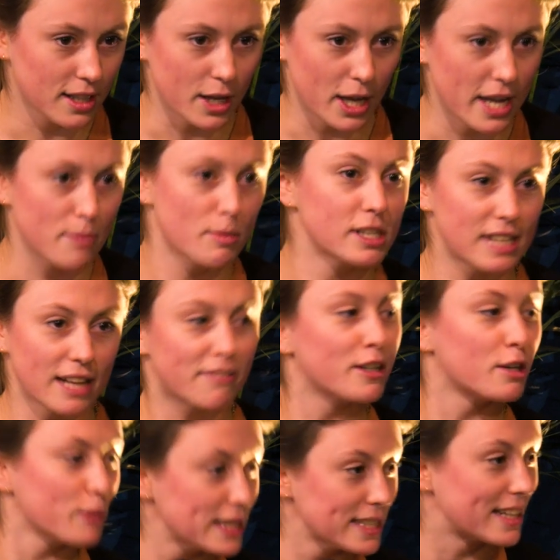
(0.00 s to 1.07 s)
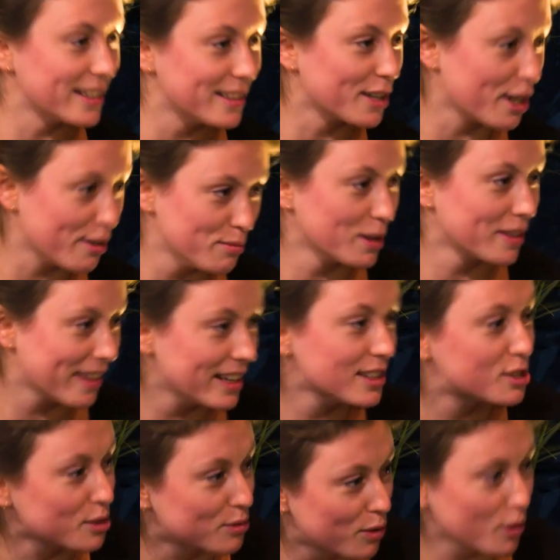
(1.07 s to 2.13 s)
It means that theoretically the government then
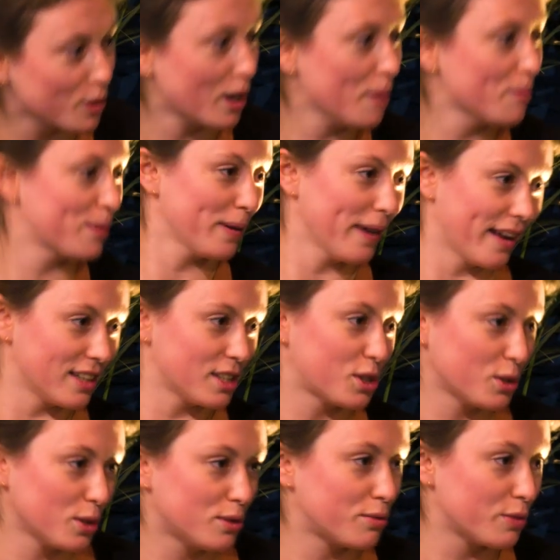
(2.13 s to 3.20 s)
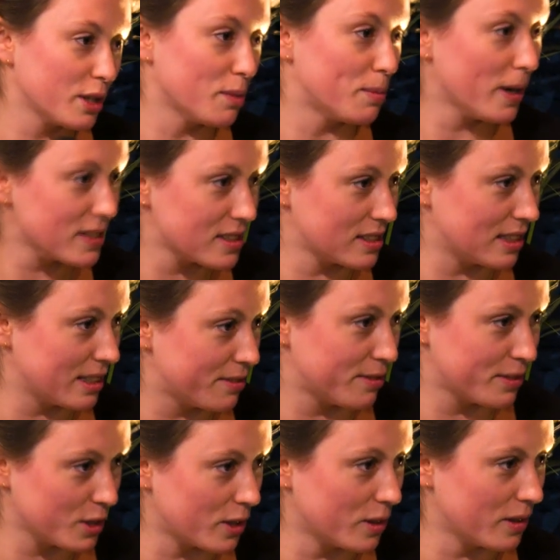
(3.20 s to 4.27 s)
should follow up and should free the person
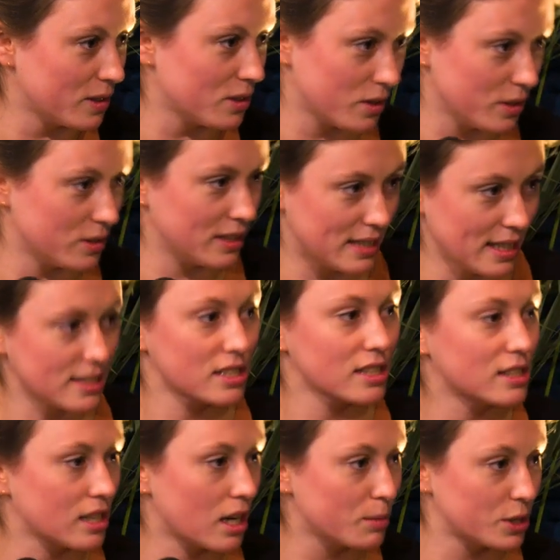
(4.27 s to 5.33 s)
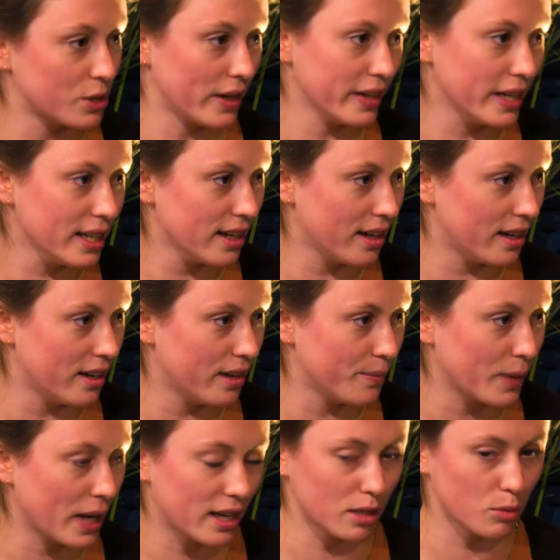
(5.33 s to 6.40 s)
if you know the detention is arbitrary.
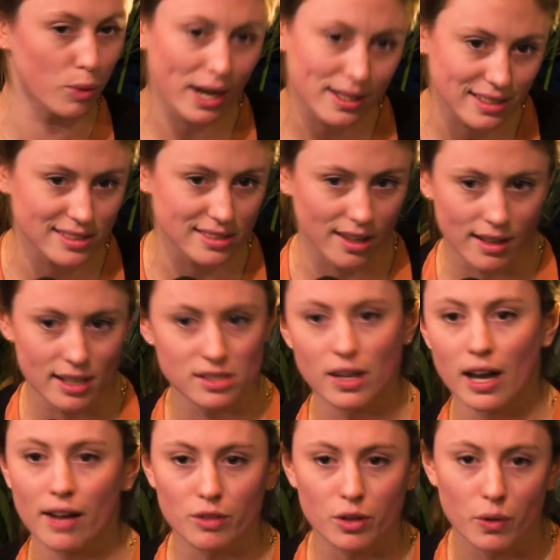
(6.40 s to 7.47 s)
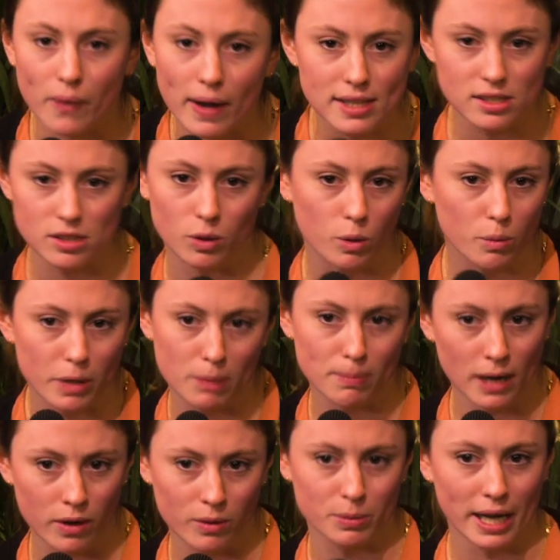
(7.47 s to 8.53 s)
Um, and in practice, unless you have the US or a big
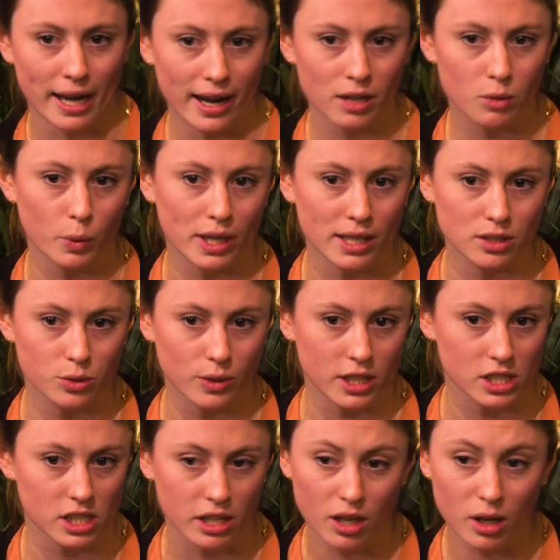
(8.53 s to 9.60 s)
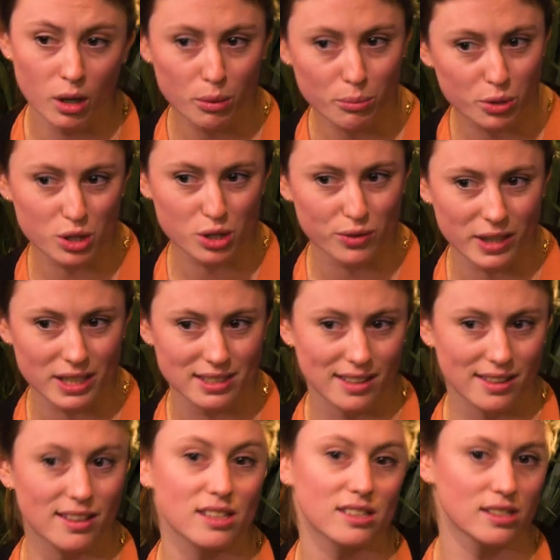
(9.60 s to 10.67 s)
power behind willing to actually push for it,
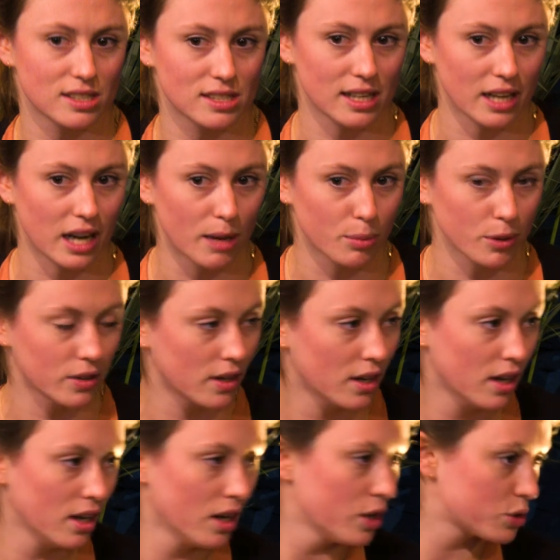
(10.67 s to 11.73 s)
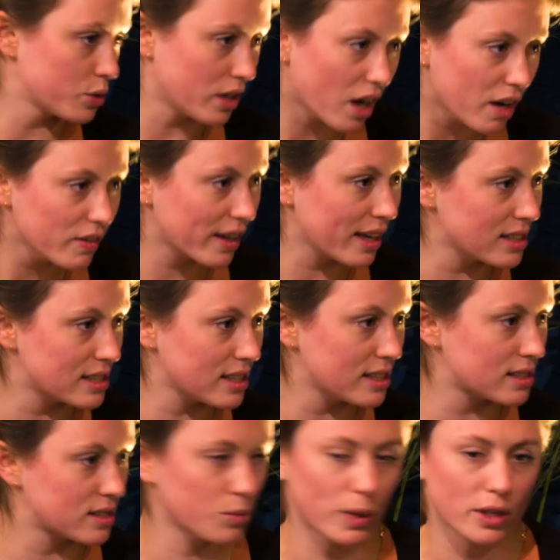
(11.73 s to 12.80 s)
it doesn't necessarily happen. So in other
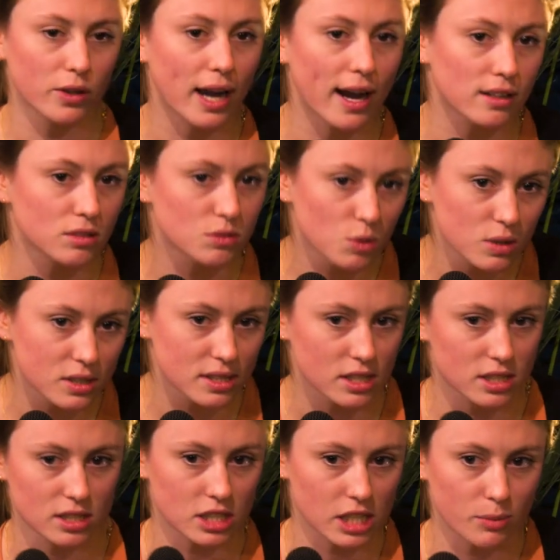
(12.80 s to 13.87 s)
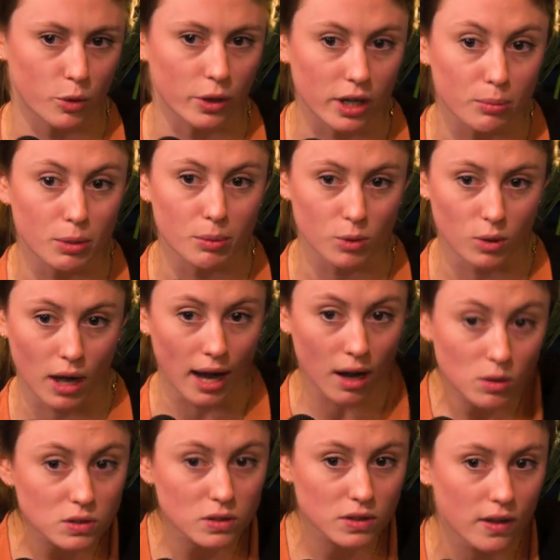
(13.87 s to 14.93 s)
cases, when you had a dual citizenship, we got people
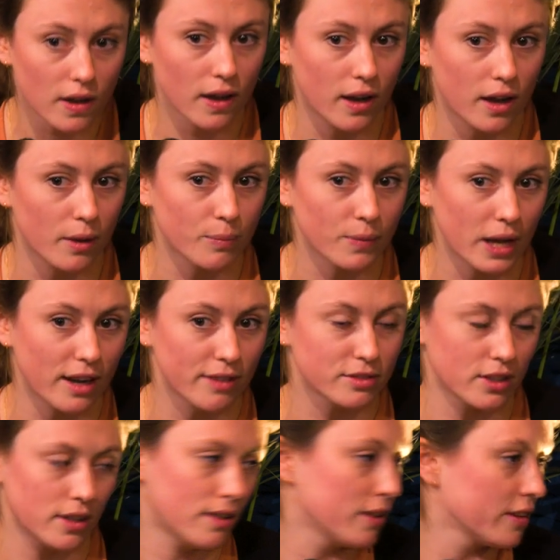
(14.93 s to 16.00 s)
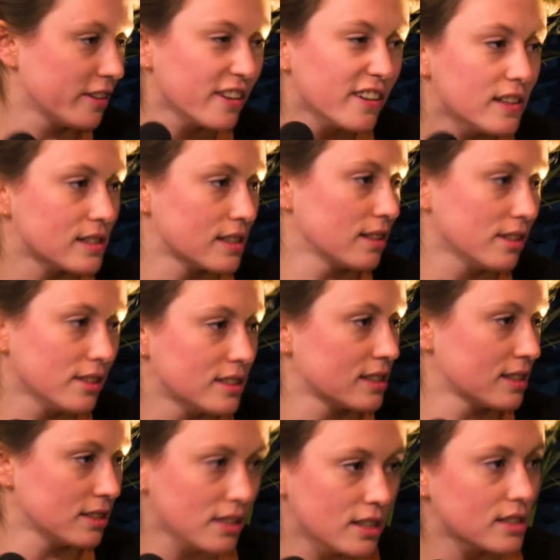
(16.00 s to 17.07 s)
out um, after years and years
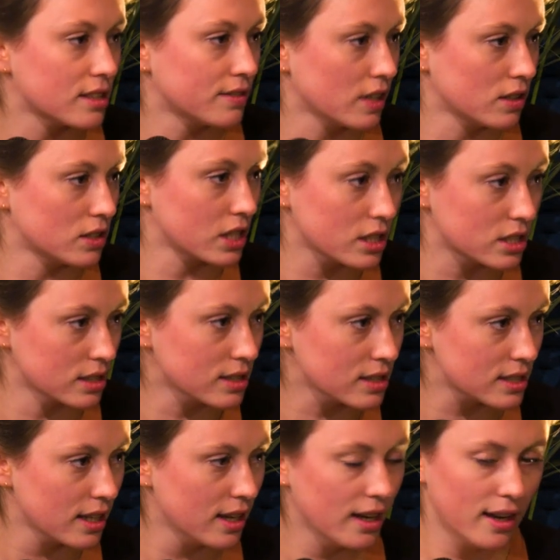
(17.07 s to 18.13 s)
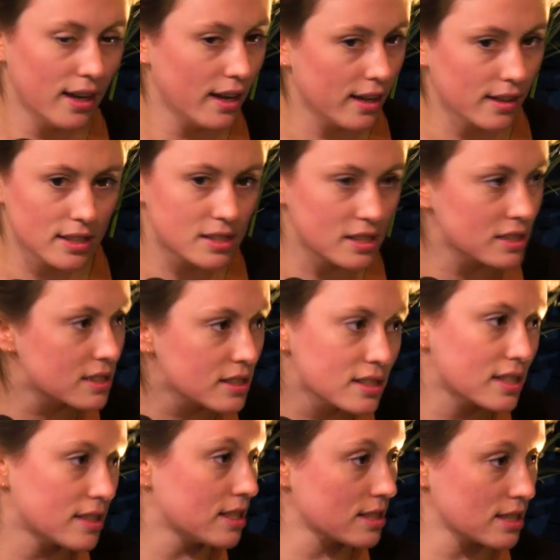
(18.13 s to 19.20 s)
and years of negotiations. In this
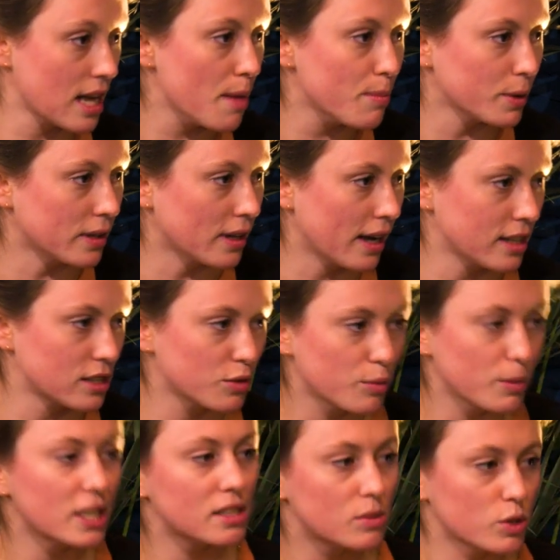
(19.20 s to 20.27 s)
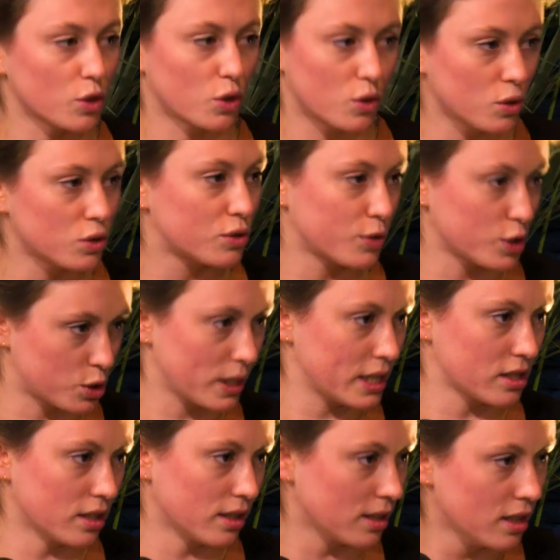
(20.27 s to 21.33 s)
instance, it doesn't happen. And so for me, this was a huge
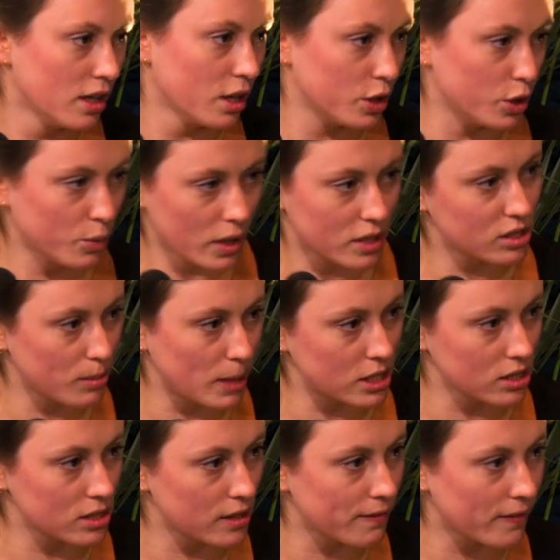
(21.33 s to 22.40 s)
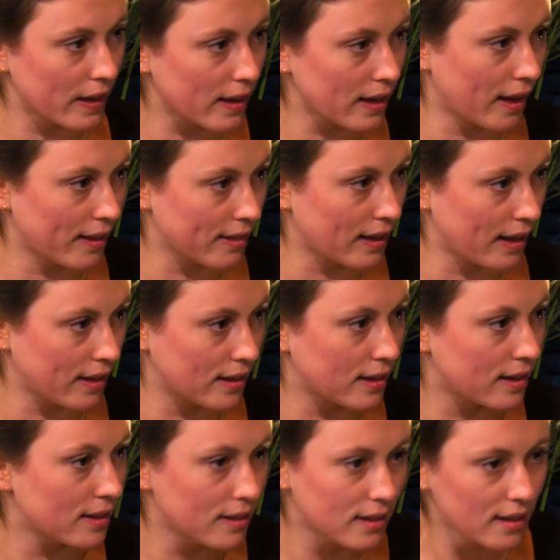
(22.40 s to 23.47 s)
frustration. You work so much on something, and then
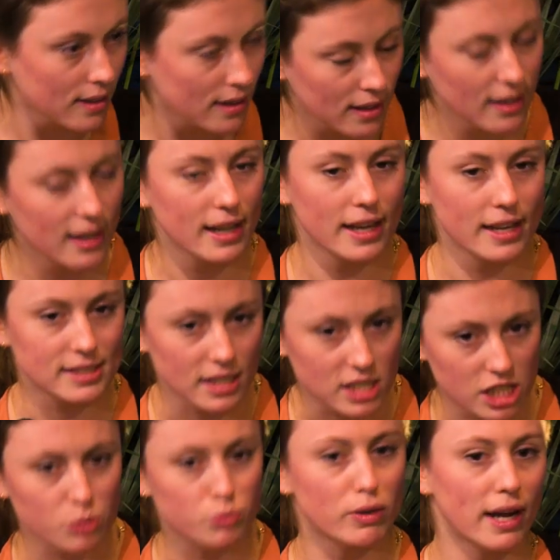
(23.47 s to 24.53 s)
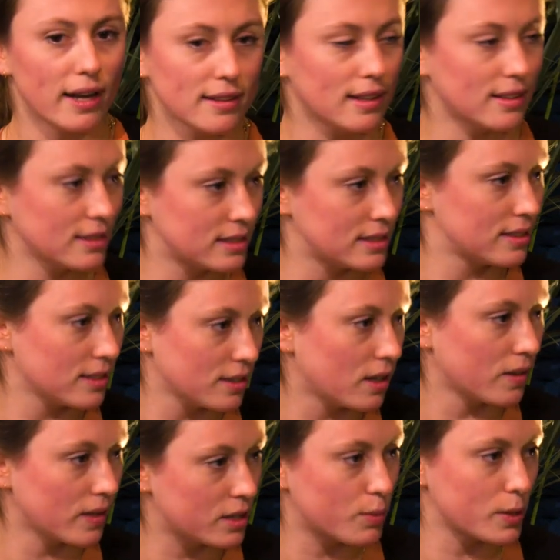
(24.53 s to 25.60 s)
it's actually rare that it's, you
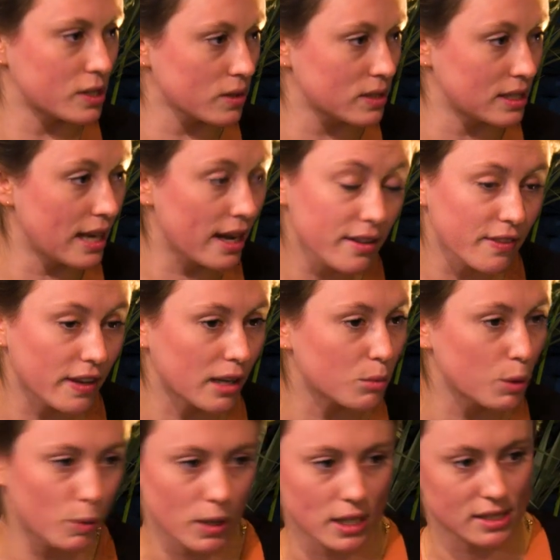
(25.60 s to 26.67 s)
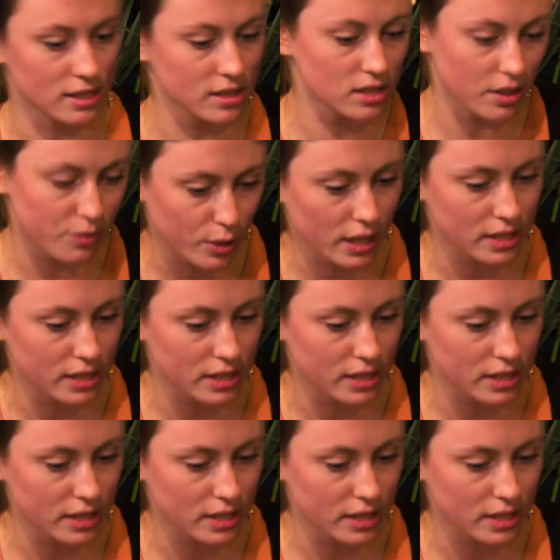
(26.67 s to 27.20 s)
know, it results in anything, and people are still suffering